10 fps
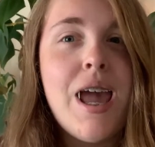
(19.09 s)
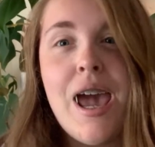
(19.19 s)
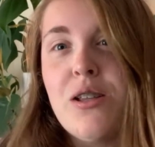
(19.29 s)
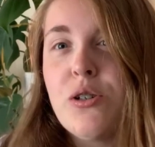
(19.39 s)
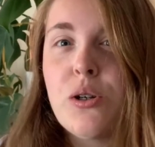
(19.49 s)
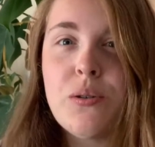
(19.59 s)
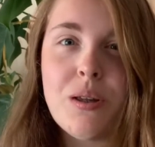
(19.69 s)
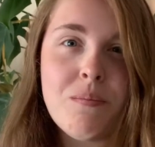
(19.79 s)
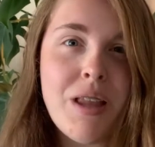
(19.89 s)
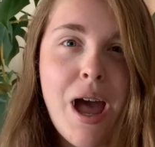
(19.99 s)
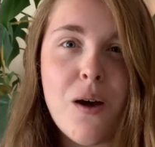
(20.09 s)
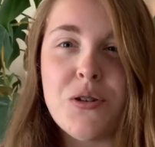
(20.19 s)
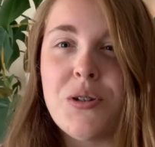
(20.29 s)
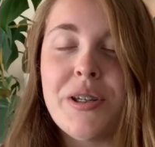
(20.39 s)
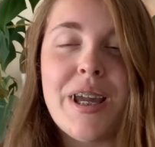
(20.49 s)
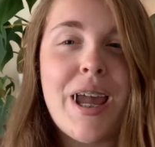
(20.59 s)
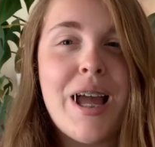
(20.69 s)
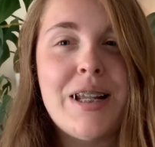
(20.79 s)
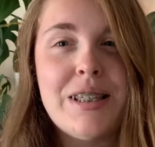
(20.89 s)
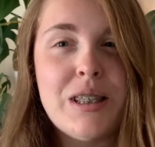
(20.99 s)
and show them now, so you can
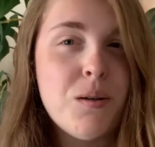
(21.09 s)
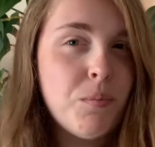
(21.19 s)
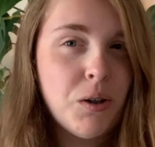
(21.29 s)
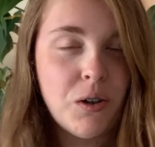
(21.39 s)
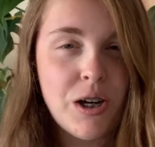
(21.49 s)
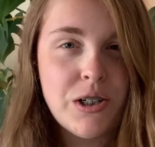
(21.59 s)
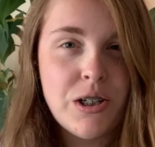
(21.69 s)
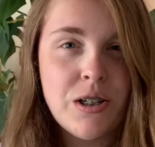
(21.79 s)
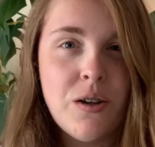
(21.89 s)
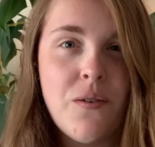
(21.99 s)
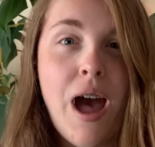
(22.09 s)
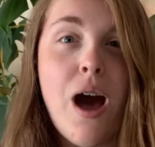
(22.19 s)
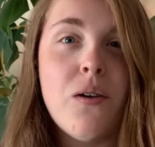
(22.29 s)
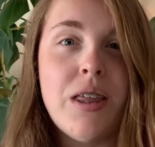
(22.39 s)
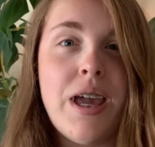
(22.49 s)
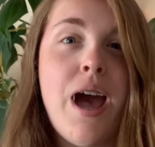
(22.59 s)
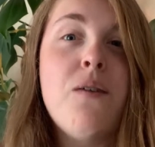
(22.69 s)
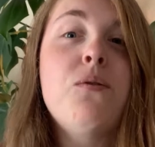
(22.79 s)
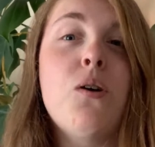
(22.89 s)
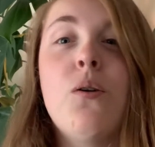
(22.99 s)
kind of see the progression of how they
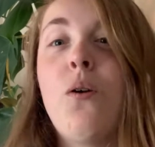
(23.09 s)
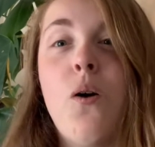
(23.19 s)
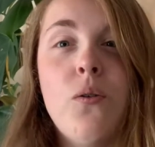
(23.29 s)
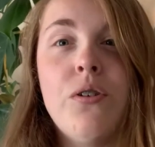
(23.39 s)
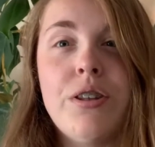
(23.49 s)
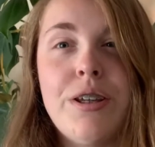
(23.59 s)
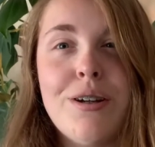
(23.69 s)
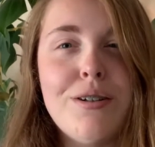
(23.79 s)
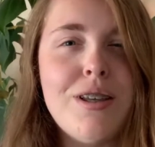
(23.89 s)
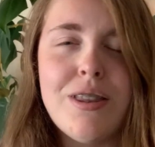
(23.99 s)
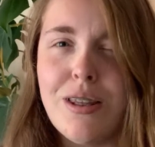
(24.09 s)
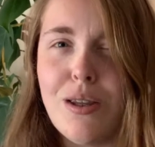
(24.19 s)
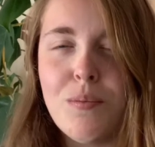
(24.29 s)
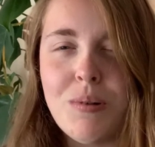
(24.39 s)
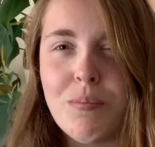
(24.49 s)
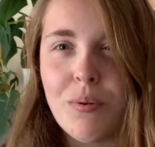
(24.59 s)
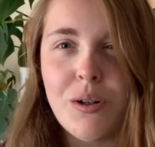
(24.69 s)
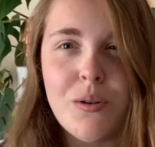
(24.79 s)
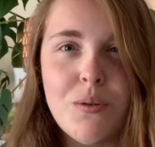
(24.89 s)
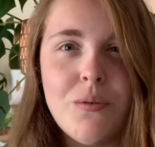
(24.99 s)
have grown over the years. I thought that'd be a
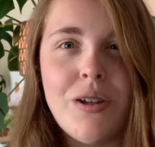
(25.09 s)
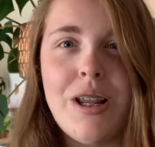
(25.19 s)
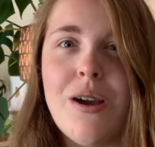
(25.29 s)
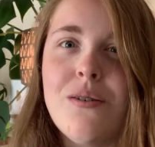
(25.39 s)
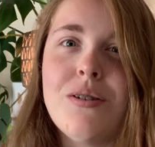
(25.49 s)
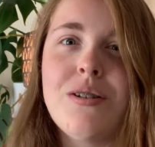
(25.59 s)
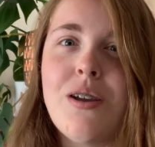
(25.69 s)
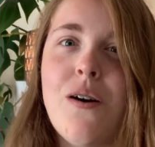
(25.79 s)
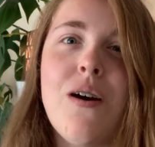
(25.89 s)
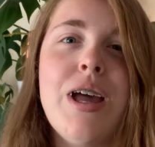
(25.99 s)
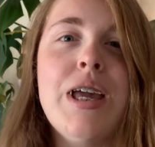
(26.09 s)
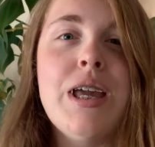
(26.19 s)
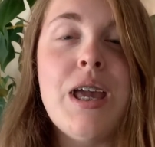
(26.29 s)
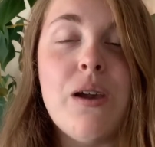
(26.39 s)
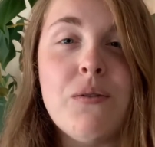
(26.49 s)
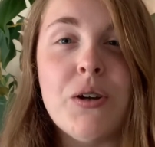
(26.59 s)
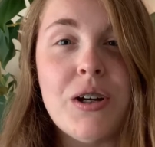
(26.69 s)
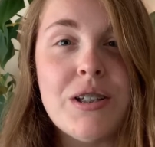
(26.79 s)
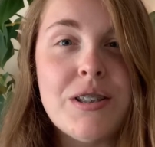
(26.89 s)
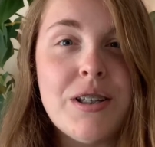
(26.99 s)
pretty cool video. So if
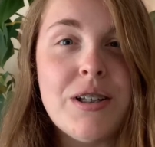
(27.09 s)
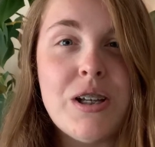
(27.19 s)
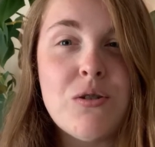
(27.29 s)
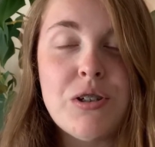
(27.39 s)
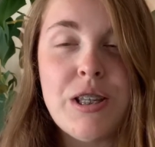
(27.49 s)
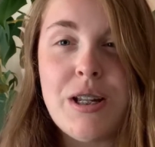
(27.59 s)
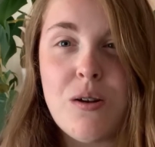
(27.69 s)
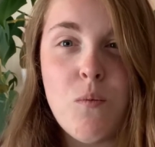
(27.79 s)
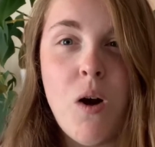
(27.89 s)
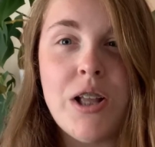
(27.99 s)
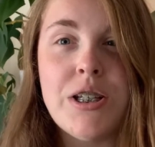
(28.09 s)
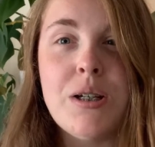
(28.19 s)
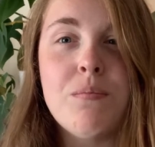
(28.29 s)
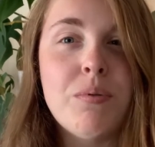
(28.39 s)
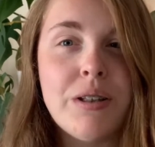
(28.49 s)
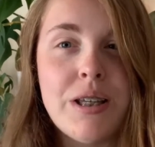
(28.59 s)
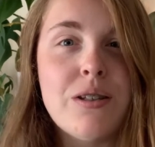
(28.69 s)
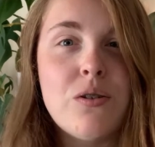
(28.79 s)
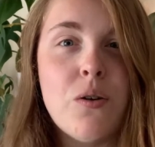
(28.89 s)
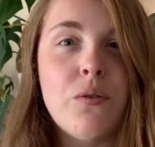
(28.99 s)
you're still interested in watching,
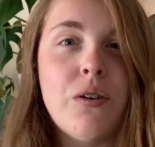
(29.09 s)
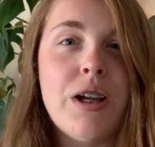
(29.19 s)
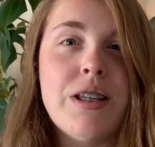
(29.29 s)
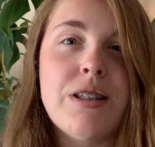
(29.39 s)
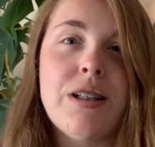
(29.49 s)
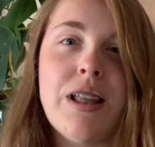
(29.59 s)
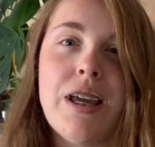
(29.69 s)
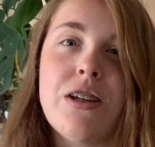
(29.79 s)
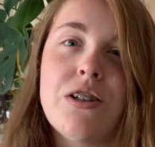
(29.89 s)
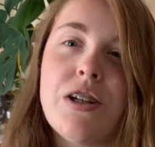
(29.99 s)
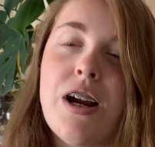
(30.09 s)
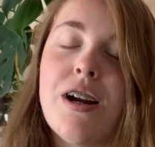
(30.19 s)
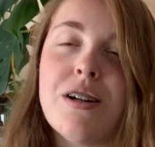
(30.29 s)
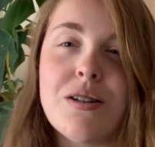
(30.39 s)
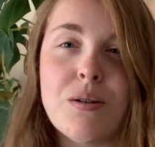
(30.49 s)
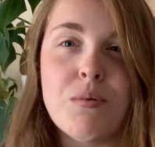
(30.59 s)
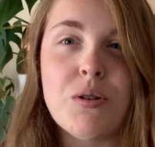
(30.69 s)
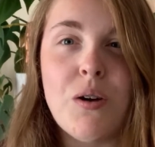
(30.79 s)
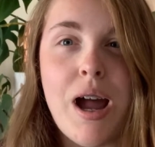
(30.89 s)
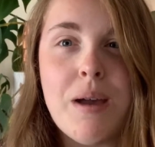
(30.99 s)
please don't forget to like, share, and
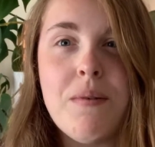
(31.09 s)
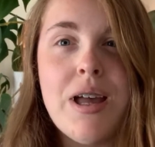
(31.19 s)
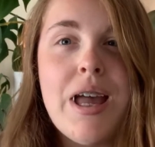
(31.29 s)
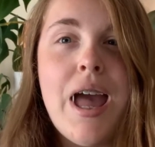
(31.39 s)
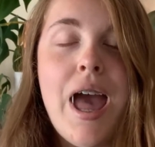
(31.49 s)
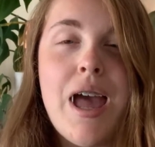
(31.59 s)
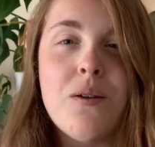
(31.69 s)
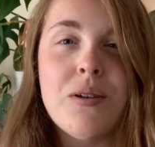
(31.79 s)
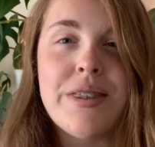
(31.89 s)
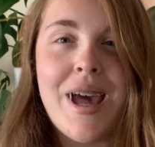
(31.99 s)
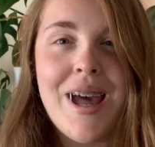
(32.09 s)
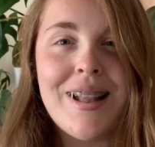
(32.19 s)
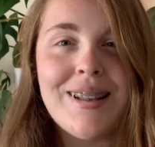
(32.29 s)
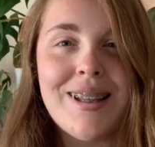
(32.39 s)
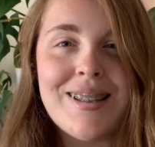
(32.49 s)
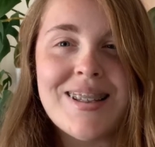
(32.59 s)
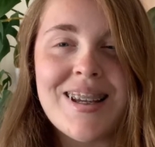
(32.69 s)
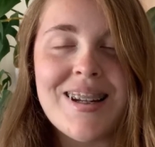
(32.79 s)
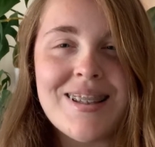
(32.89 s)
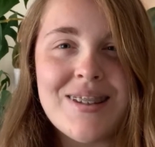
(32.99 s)
subscribe. And with that, let's
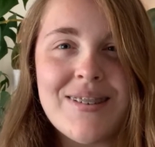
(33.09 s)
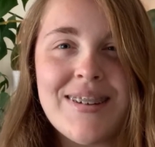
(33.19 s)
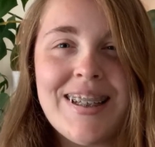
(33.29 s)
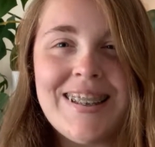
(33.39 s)
get into it.